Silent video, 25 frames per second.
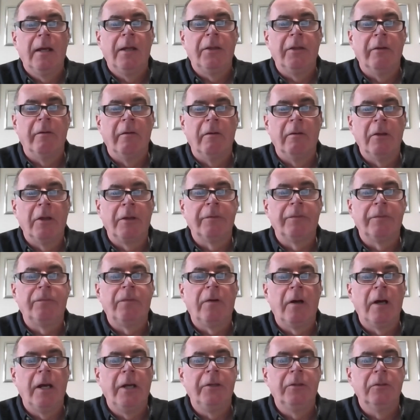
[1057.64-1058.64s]
There are a lot of
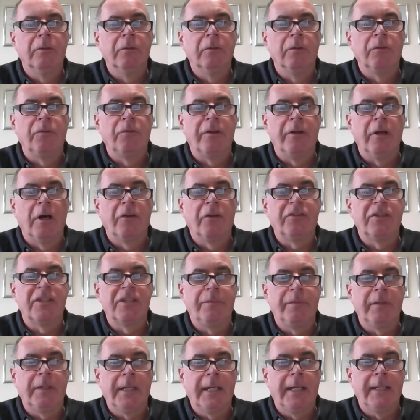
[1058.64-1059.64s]
fire doors that are
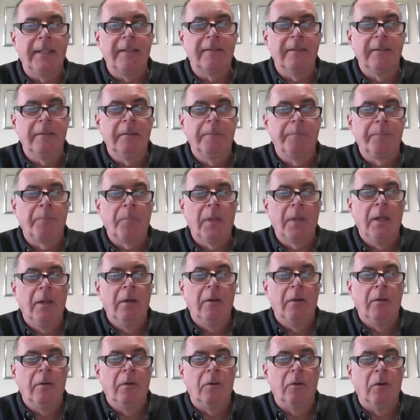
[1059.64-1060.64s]
certificated
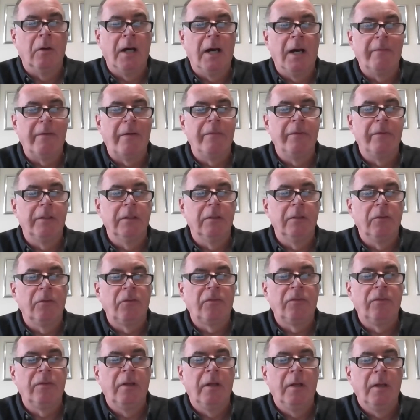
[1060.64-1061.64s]
or have
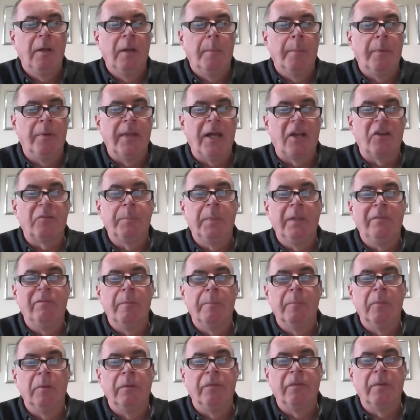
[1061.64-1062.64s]
evidence, but that's been
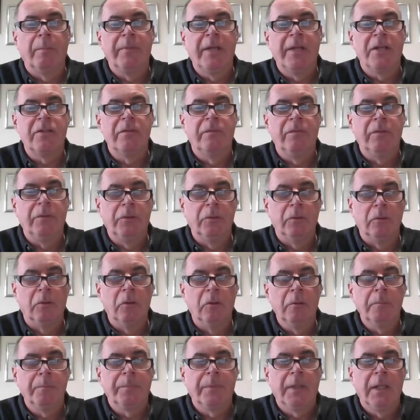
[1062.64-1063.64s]
removed from the edge of the
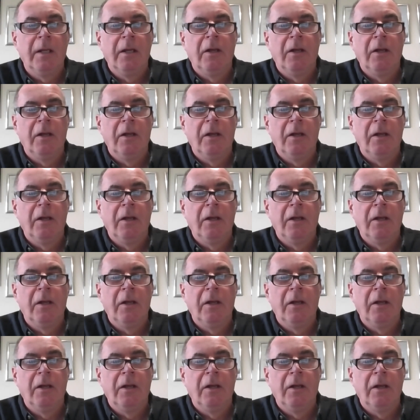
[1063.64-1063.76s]
door.